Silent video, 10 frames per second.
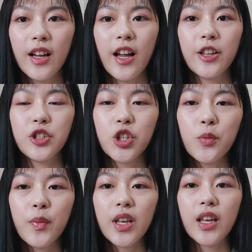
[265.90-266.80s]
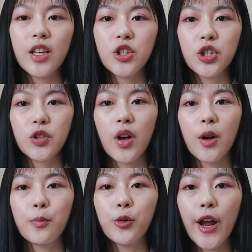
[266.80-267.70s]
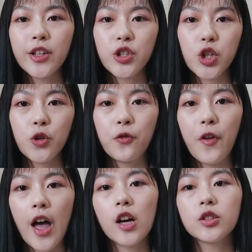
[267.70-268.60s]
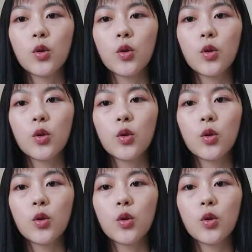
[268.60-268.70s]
It took me into a brand new field